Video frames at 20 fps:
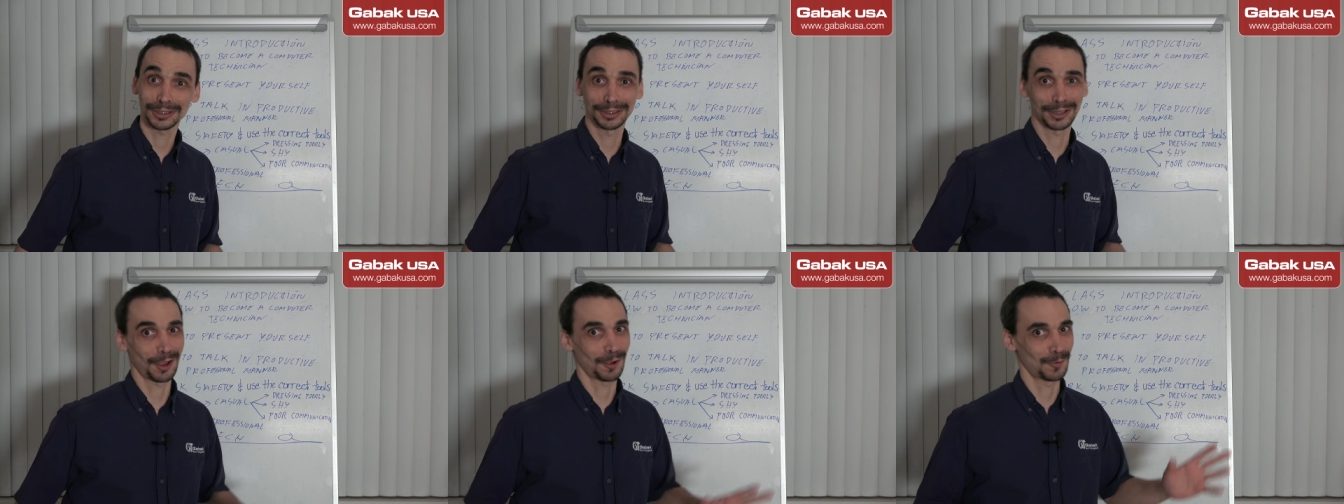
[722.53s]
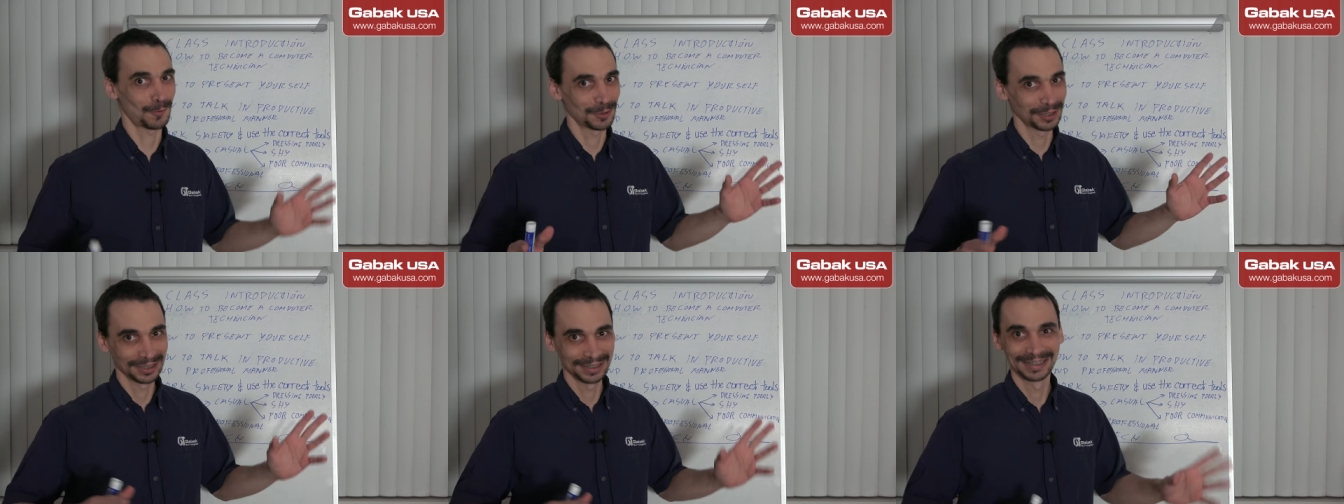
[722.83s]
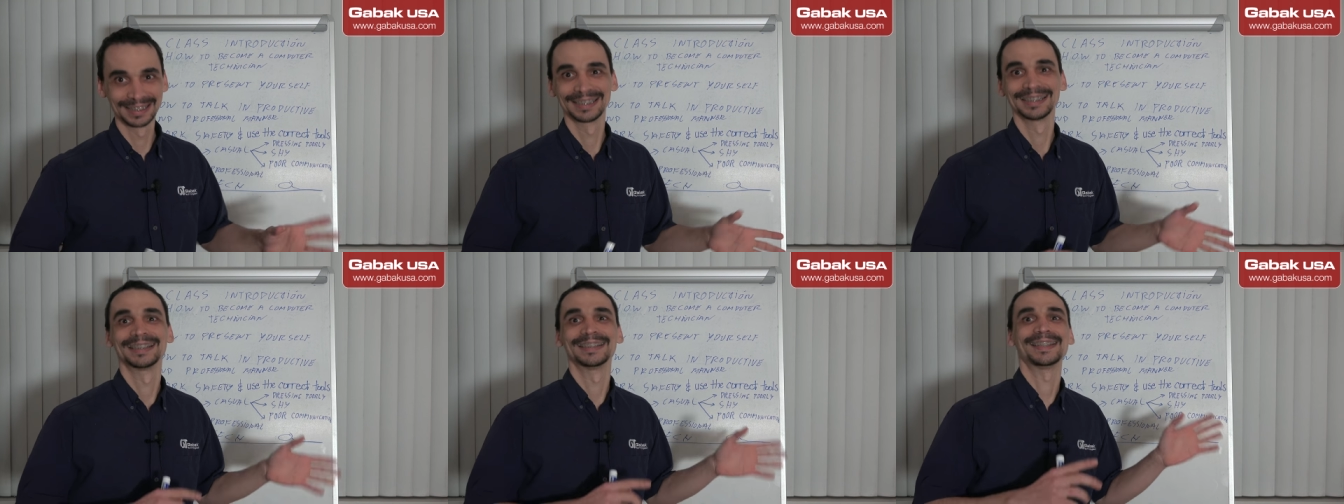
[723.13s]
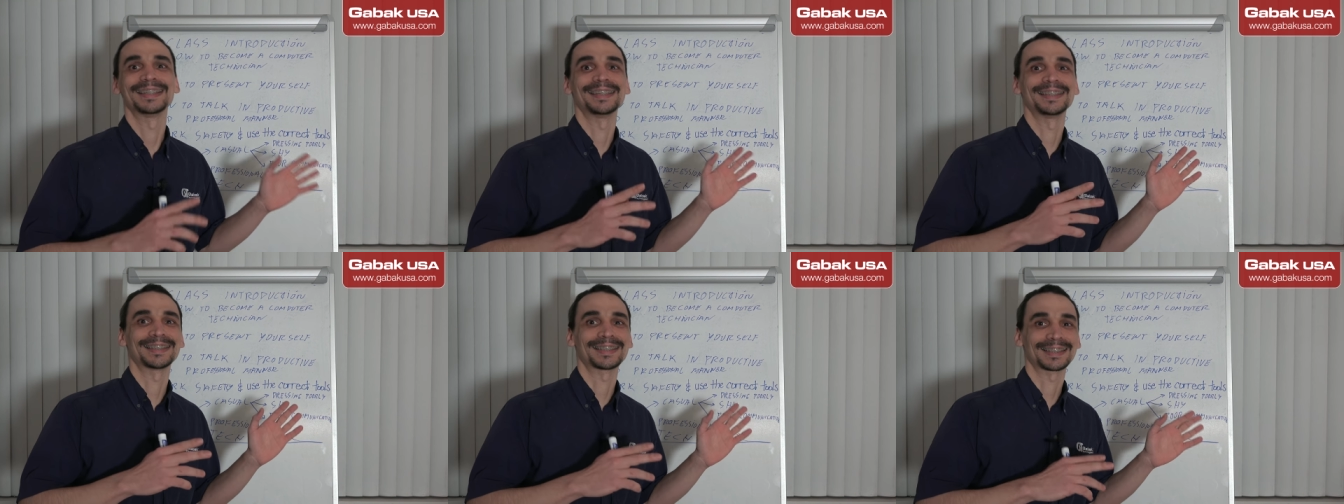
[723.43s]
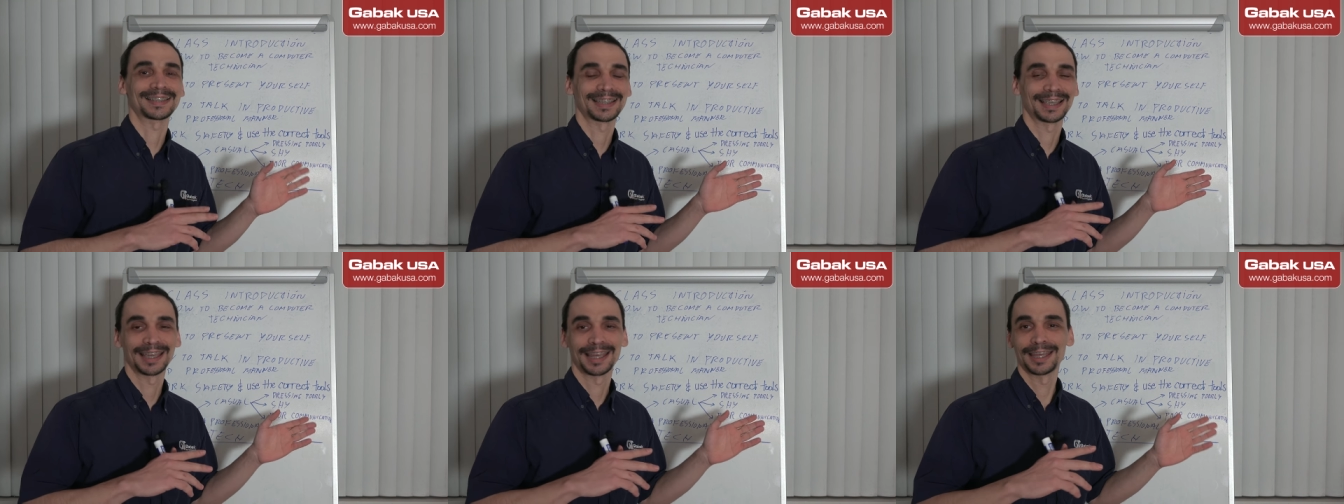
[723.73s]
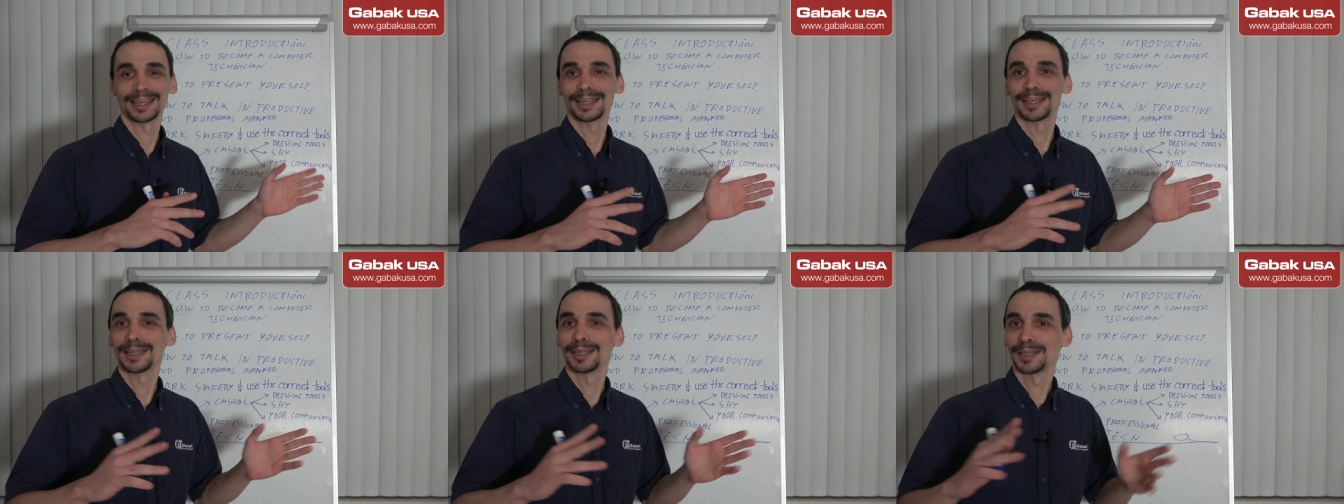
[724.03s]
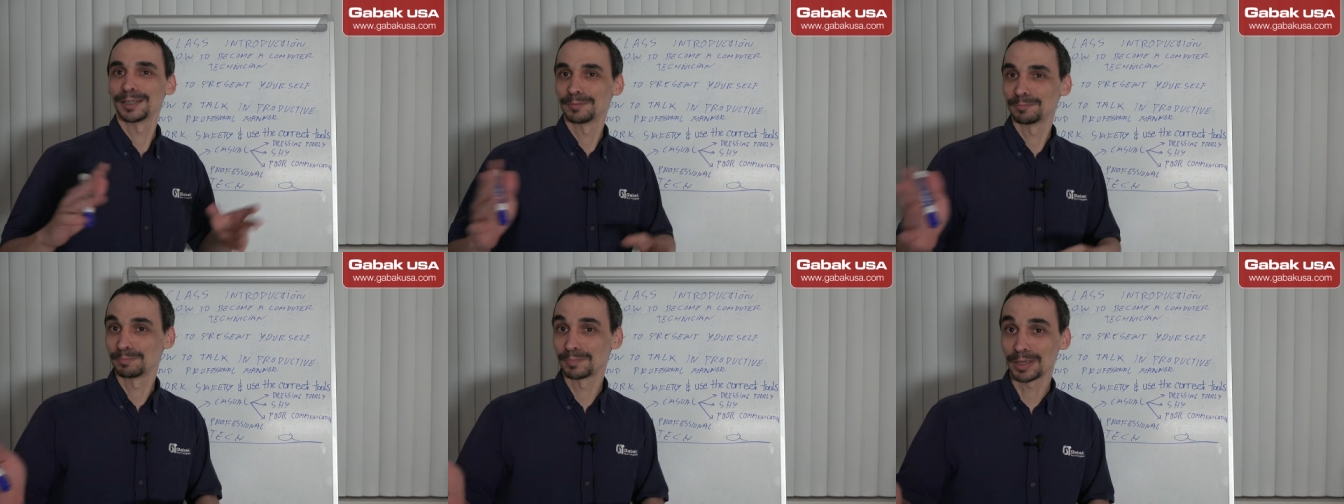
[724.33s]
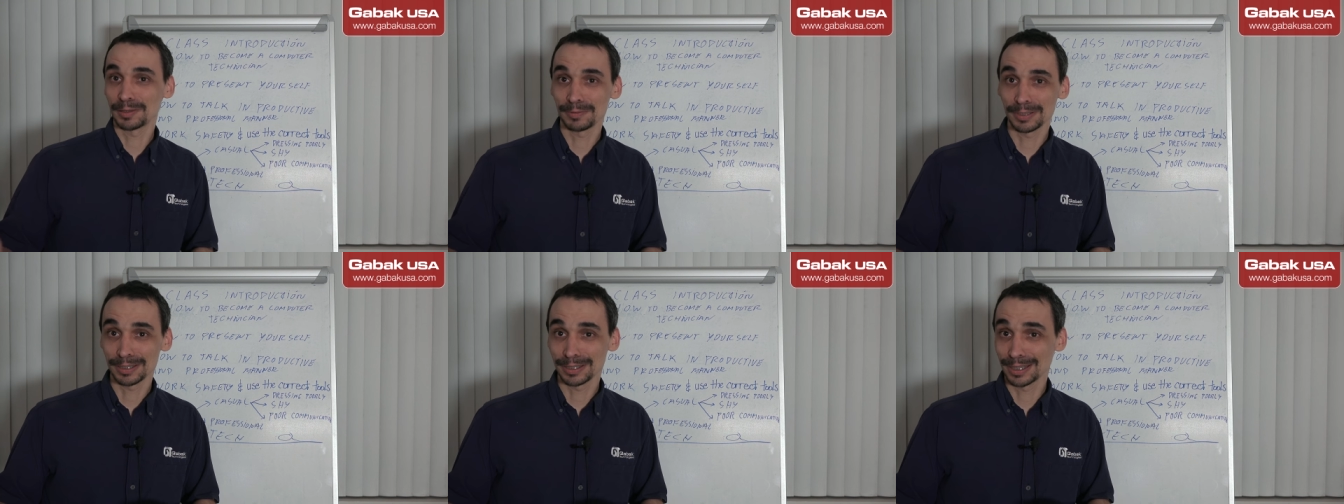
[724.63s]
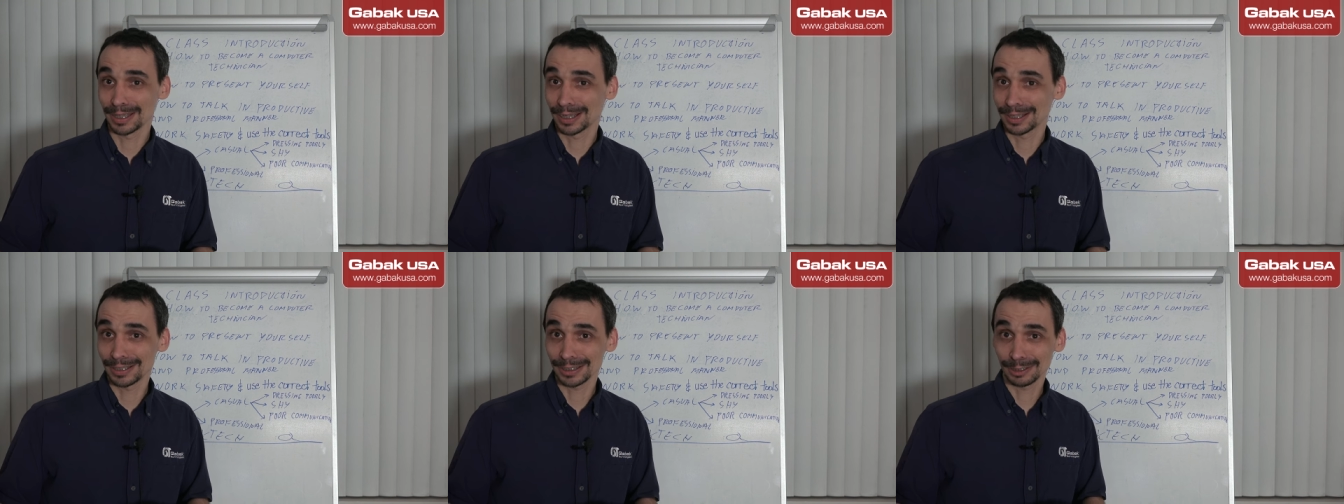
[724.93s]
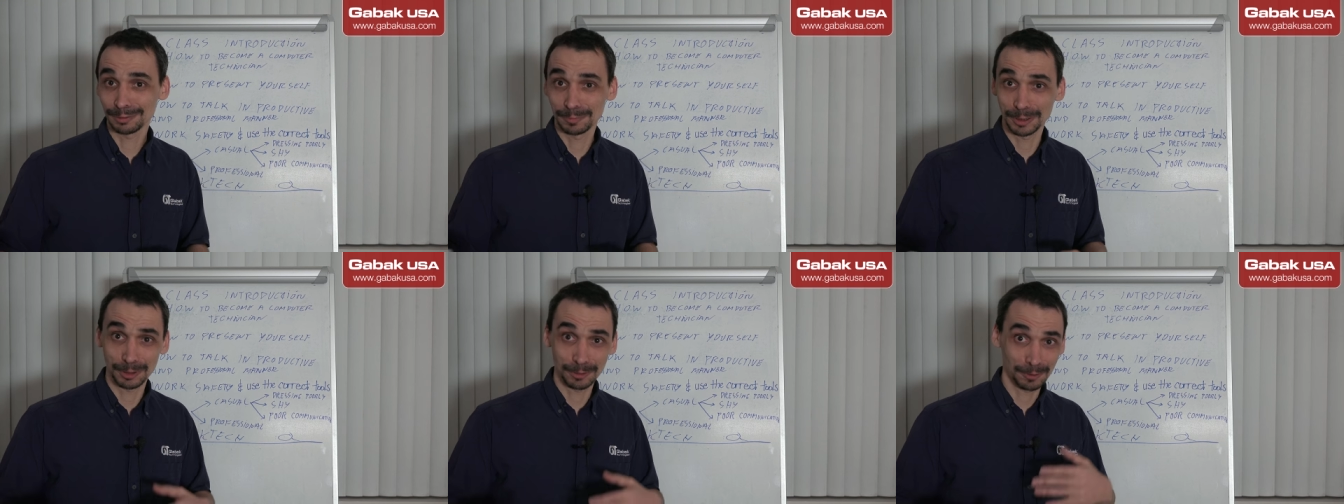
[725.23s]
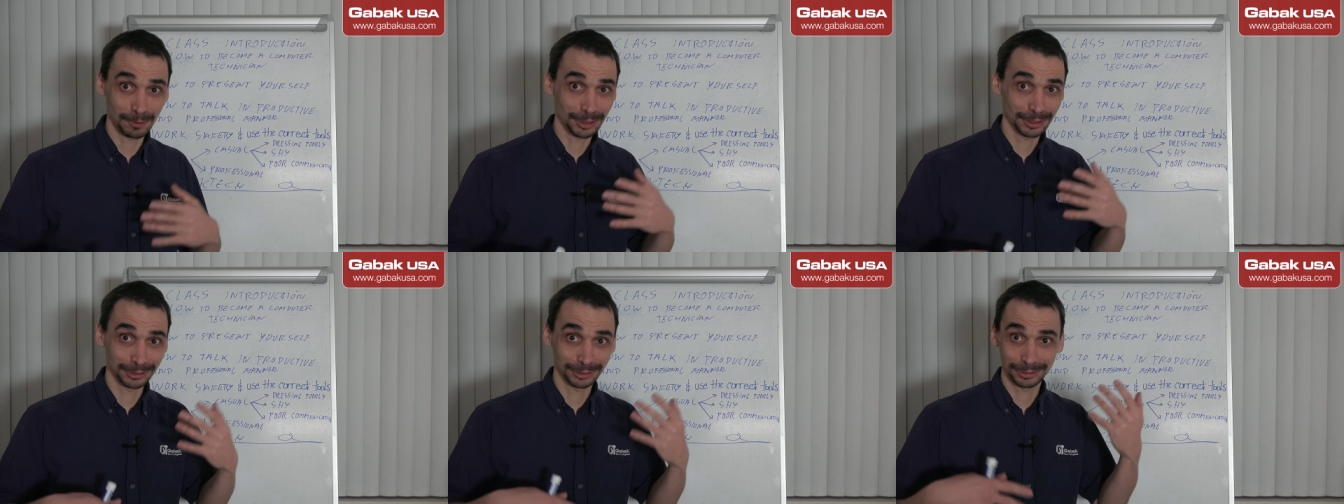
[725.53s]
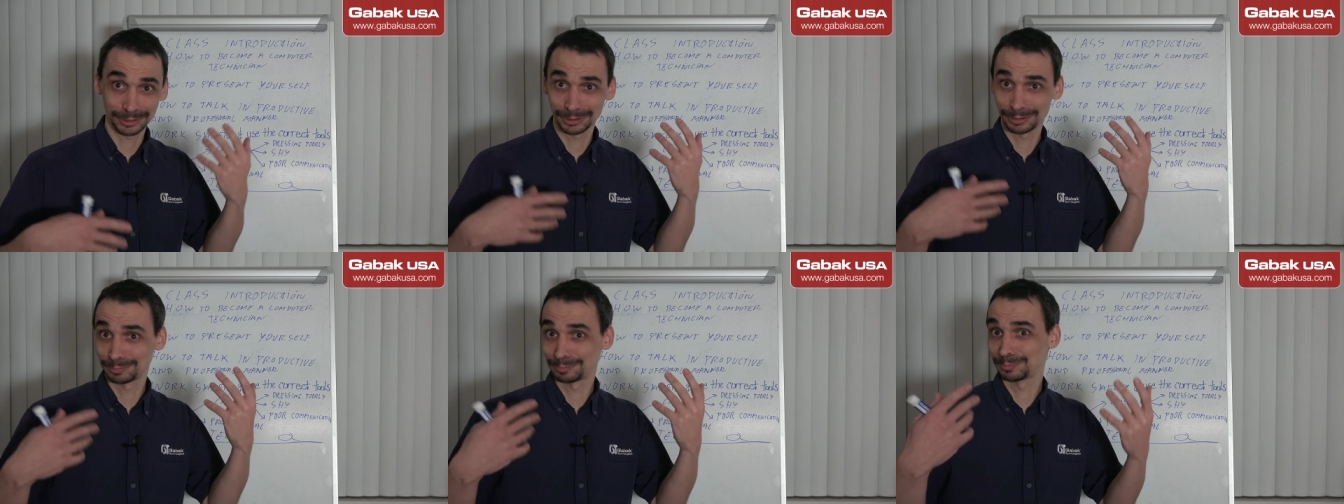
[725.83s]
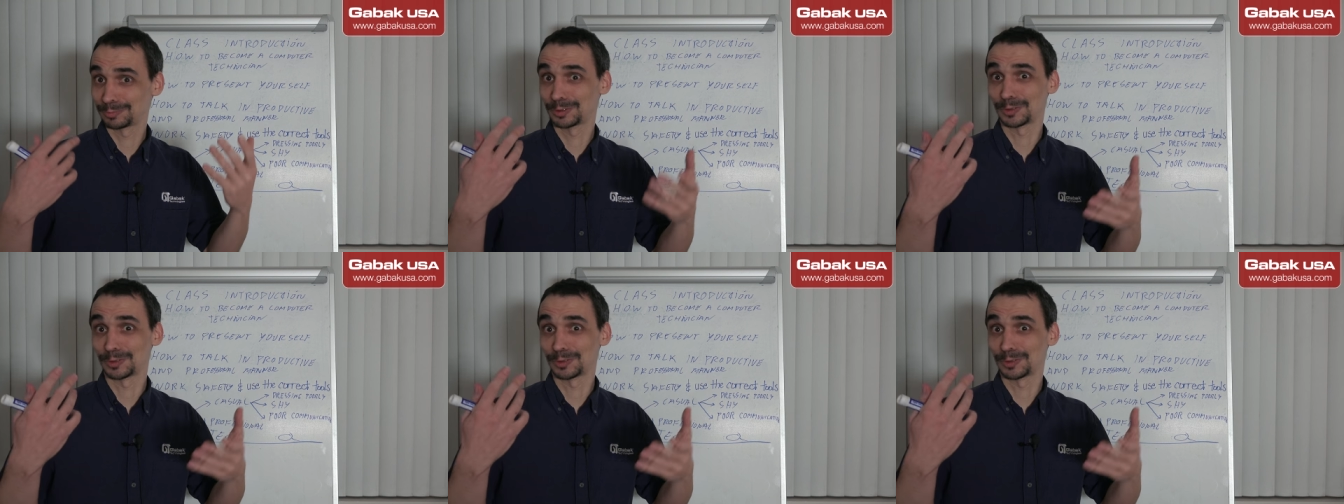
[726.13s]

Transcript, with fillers: No, it's maybe the customer wants